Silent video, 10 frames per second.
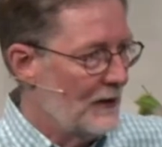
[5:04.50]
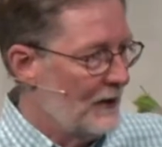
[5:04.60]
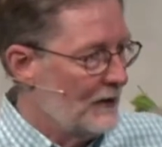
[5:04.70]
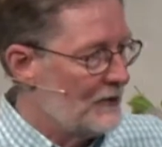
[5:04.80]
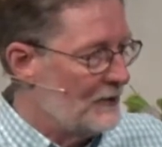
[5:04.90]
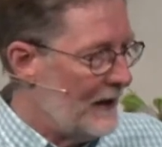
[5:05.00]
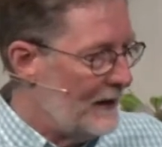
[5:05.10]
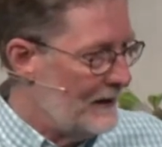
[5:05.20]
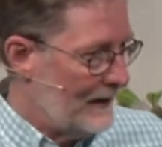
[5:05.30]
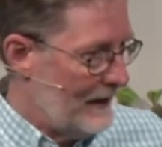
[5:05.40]
studying
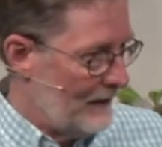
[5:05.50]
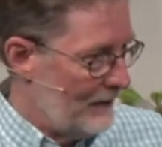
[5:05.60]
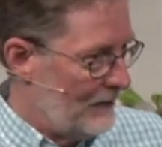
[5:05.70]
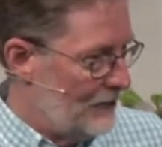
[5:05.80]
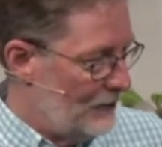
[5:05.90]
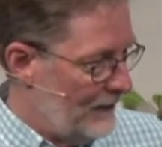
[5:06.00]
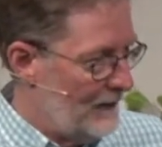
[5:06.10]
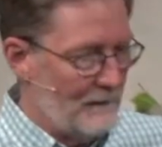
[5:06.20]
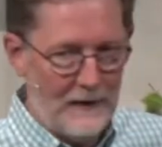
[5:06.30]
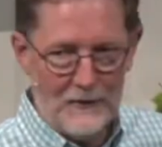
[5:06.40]
together, the two of them,
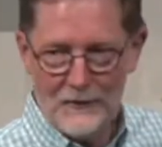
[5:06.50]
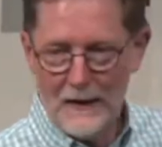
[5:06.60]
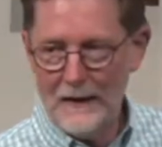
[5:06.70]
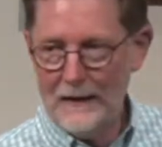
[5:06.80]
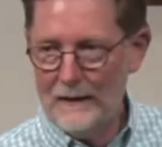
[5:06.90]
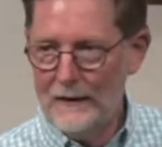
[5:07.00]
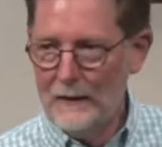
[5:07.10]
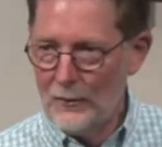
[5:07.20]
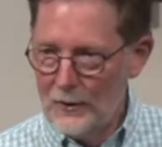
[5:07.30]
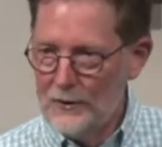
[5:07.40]
they studied the
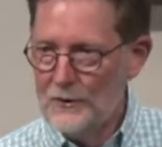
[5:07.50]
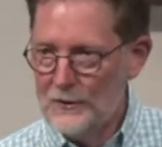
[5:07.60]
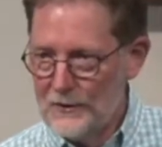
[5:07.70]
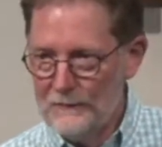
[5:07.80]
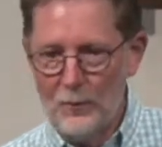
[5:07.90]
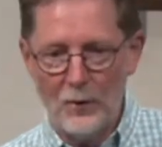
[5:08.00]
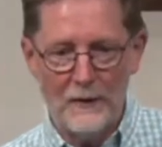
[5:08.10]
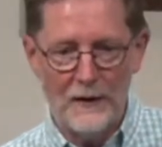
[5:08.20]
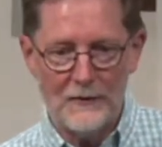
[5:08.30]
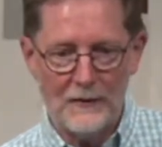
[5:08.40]
origins of
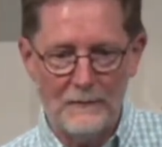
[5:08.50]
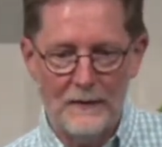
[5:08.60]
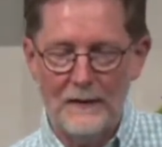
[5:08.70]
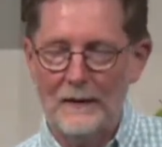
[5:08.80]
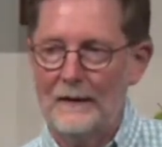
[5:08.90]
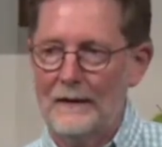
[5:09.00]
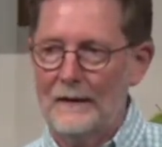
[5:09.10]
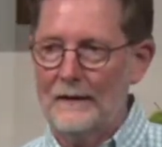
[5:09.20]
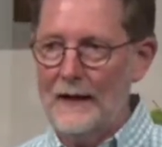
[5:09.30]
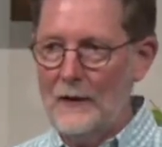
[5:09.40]
Mormonism.
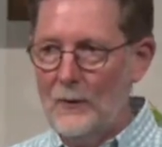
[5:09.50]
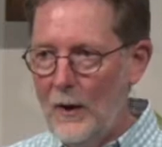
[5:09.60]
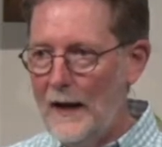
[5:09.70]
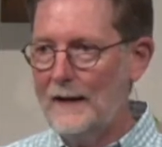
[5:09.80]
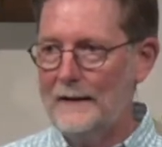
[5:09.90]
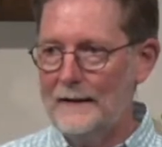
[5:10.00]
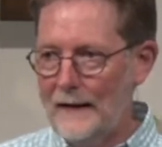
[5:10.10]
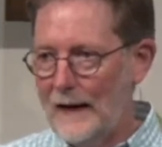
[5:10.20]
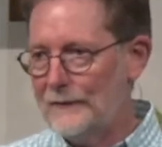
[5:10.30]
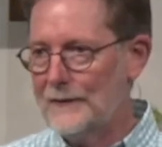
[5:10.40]
They quietly
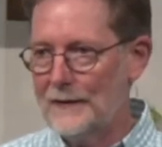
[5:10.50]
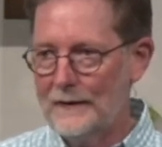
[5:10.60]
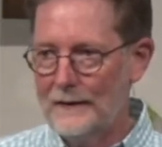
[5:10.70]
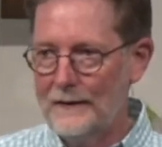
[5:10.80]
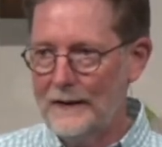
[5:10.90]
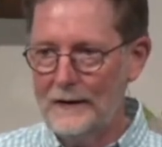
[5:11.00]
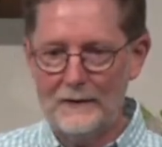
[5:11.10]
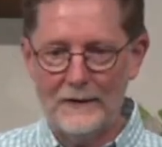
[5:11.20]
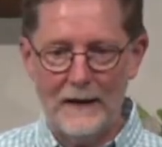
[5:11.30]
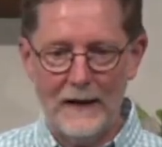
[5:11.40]
left the
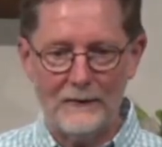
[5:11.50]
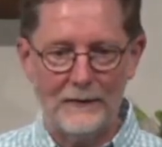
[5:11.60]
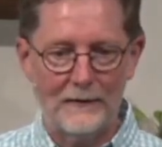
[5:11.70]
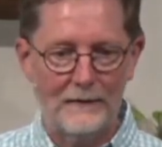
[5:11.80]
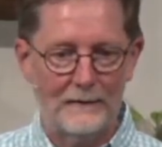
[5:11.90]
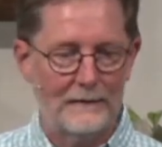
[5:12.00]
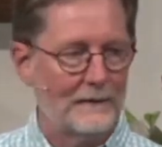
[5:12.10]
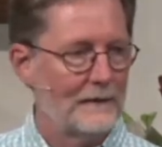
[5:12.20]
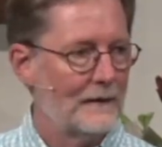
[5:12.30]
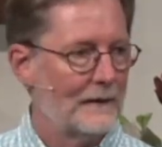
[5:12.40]
LDS
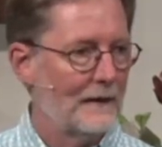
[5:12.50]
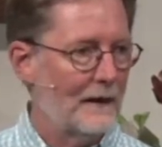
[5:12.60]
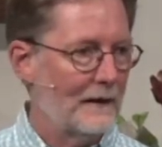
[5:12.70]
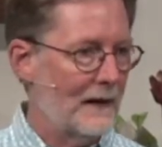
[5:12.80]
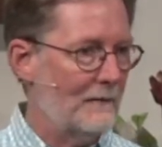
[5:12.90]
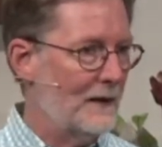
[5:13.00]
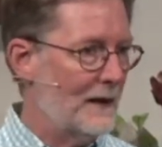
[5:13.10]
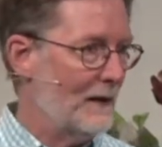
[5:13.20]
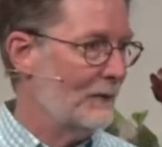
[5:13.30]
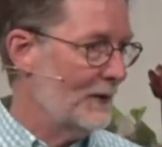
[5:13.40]
and they
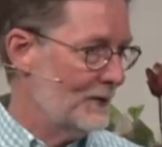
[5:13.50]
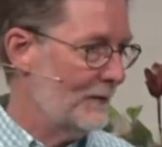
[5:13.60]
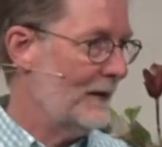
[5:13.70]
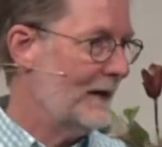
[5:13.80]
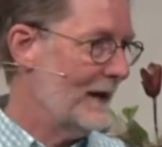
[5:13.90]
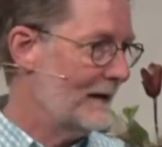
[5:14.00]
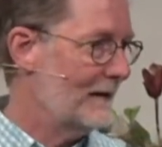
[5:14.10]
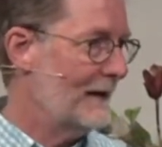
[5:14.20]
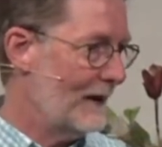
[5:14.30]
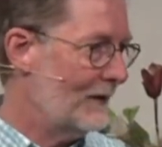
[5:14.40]
began worshiping at
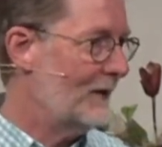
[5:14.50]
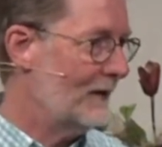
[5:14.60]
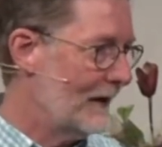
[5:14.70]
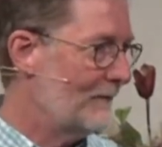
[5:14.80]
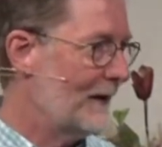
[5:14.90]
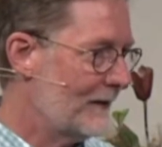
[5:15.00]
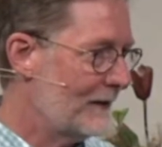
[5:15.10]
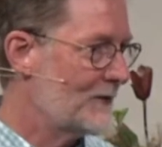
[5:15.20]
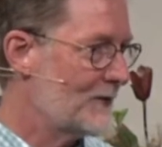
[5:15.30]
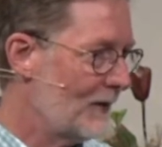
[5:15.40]
our United
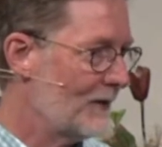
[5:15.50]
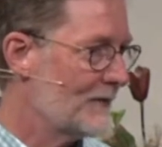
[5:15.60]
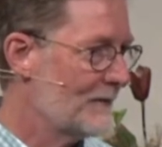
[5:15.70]
Methodist Church.